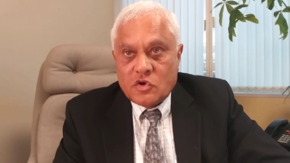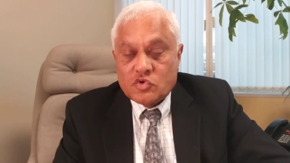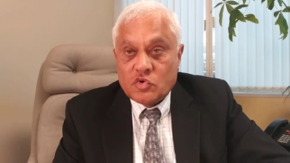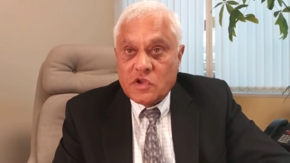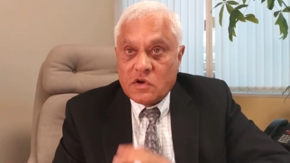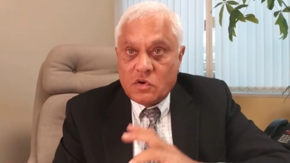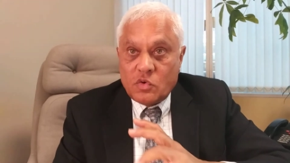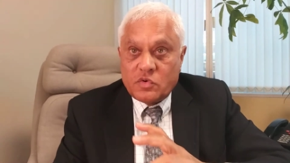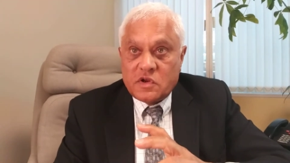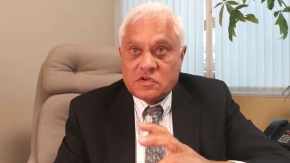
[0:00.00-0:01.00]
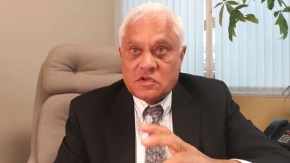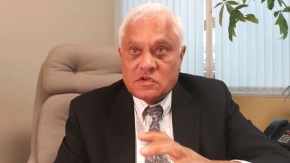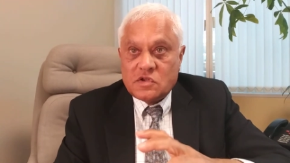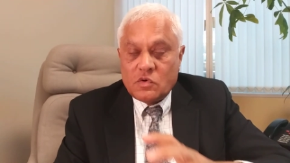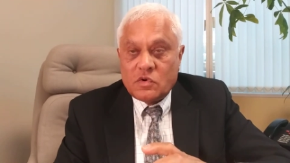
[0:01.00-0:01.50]
So that notice
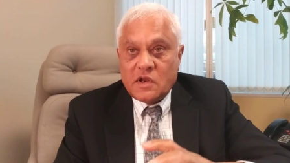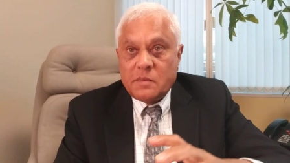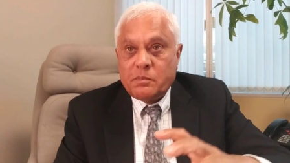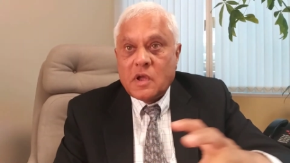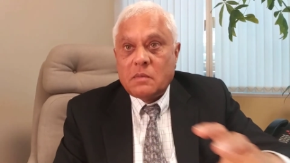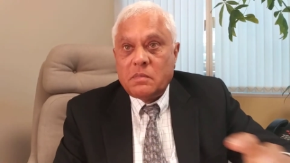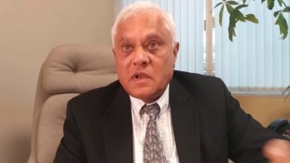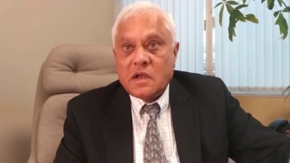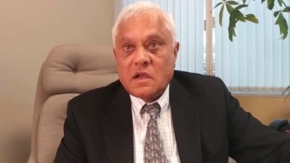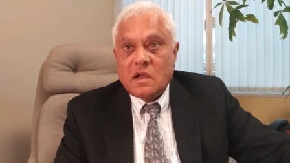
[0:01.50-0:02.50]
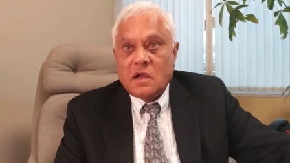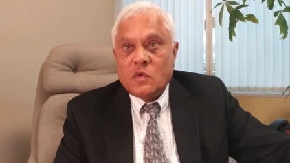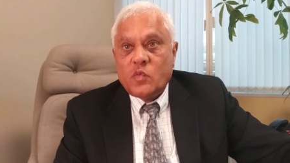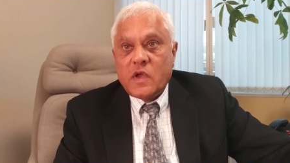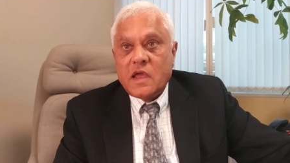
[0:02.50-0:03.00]
is the only public
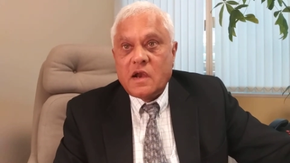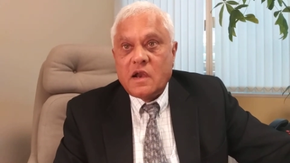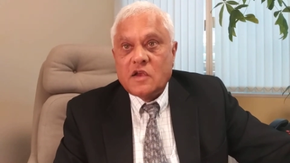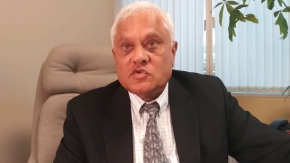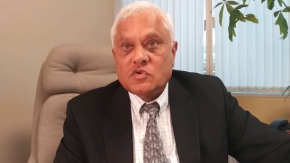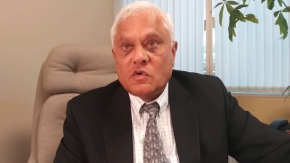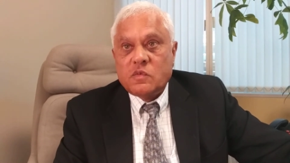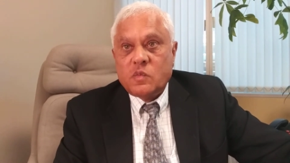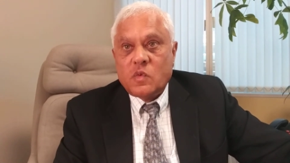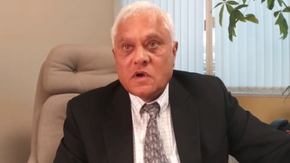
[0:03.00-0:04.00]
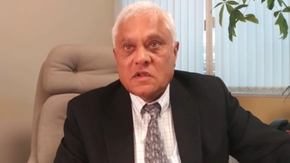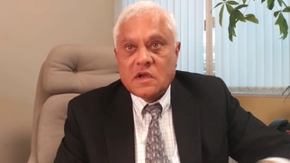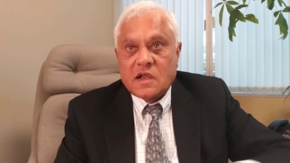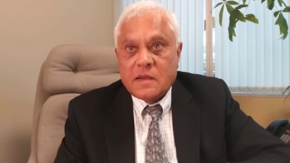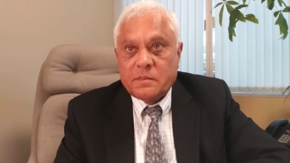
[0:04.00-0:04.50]
awareness of what the
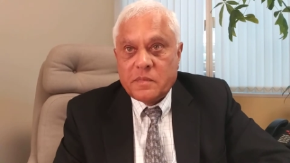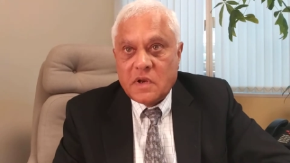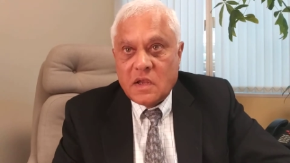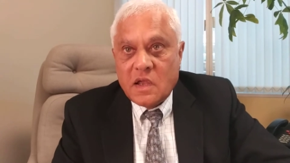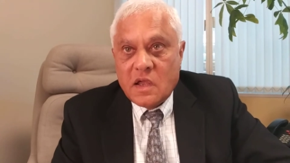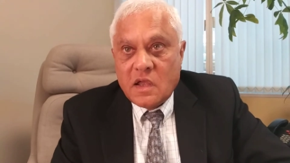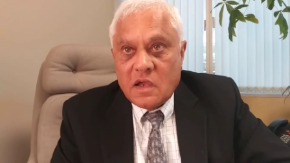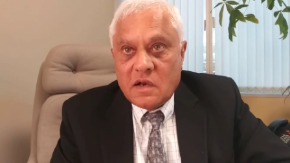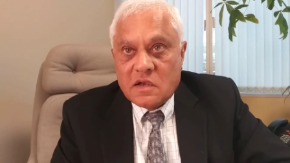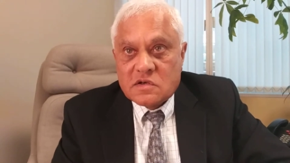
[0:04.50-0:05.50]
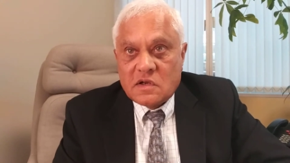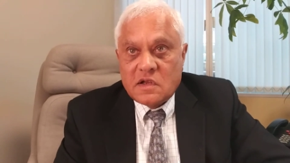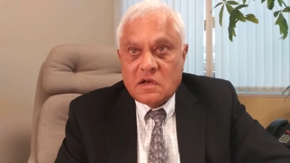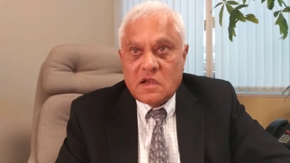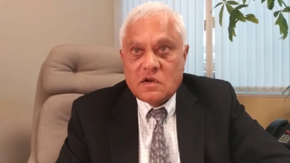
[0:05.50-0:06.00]
company
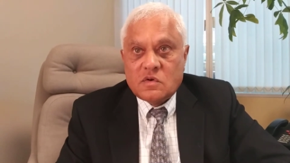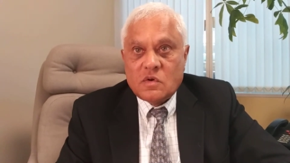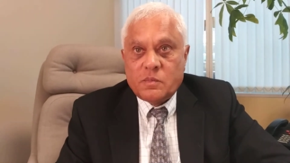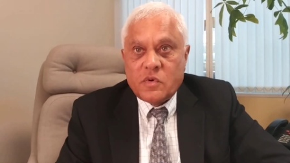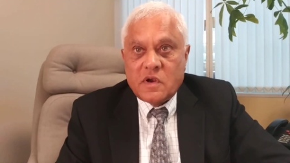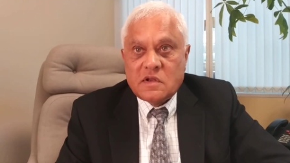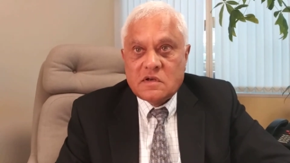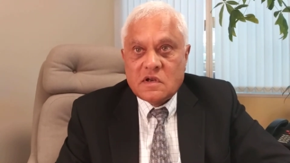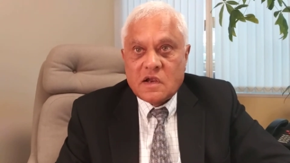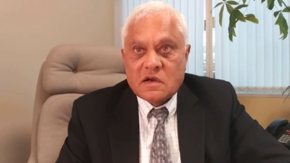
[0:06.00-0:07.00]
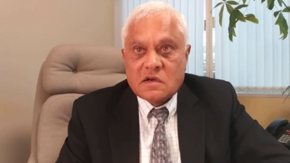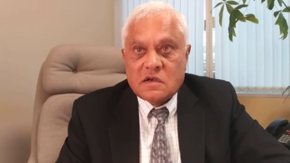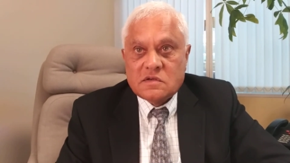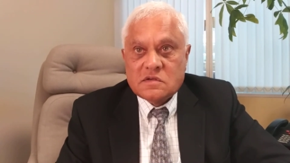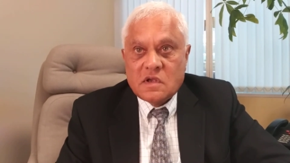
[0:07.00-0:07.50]
initially did to appoint the
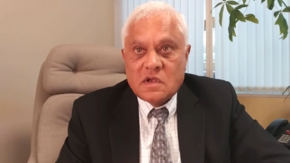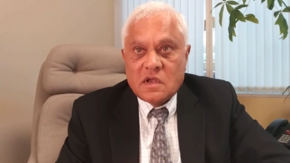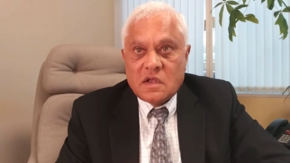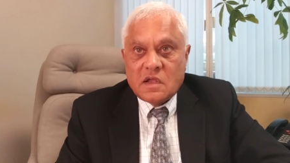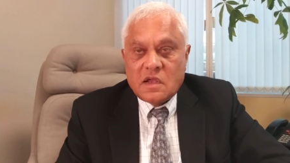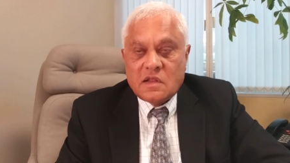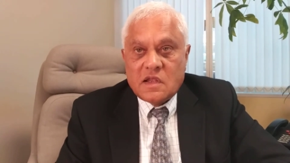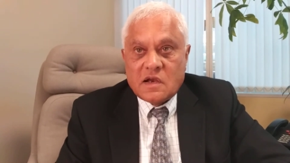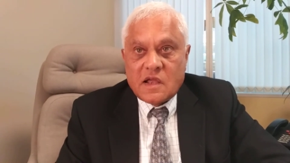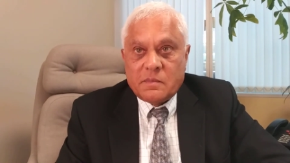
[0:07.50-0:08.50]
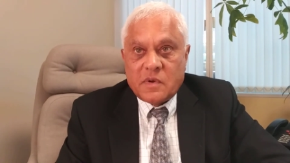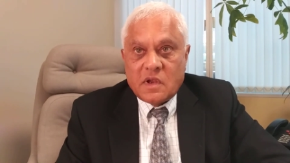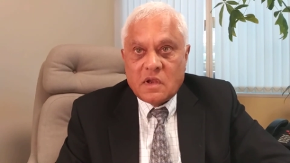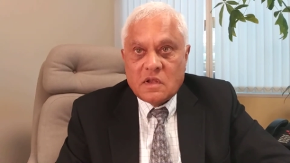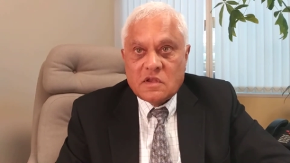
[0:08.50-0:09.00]
directors in that
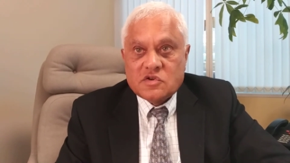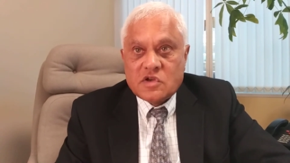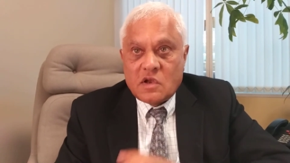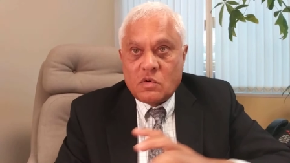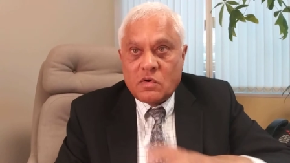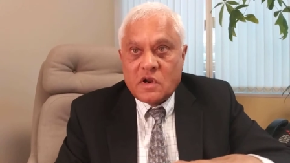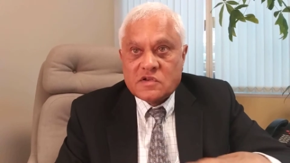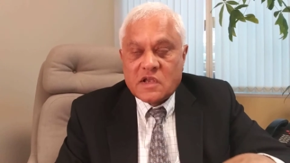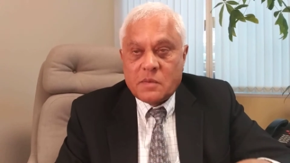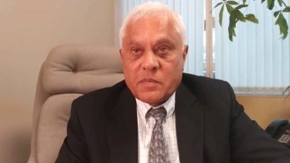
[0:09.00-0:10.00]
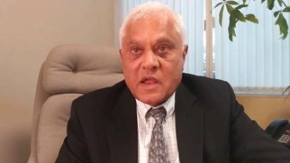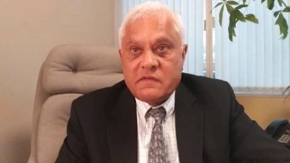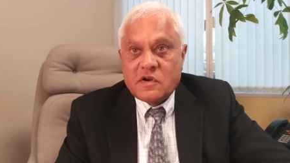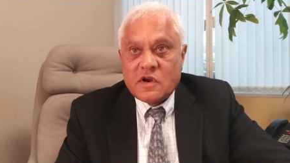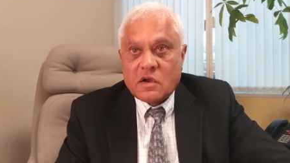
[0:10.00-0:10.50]
company the shareholders are a
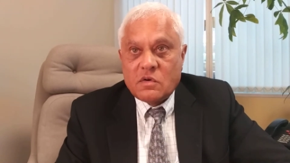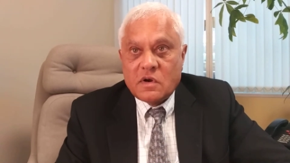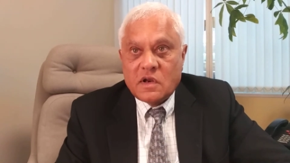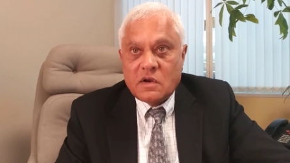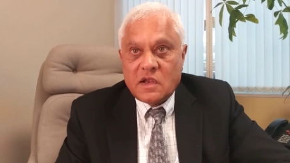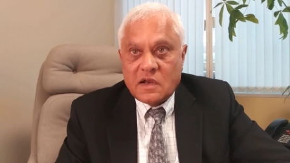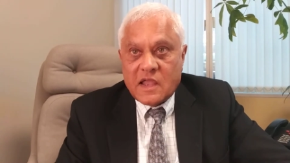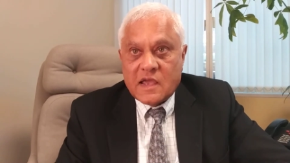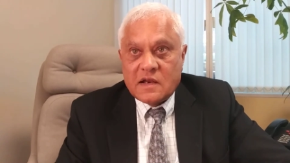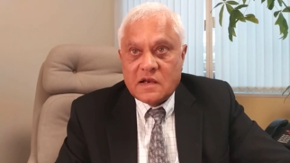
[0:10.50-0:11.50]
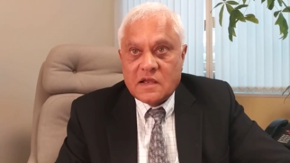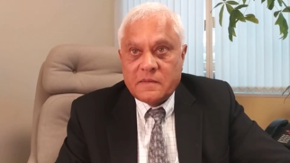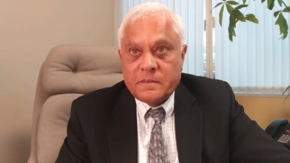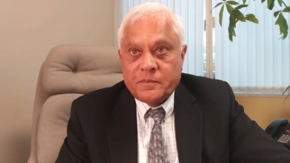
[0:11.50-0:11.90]
private record in, in Canada,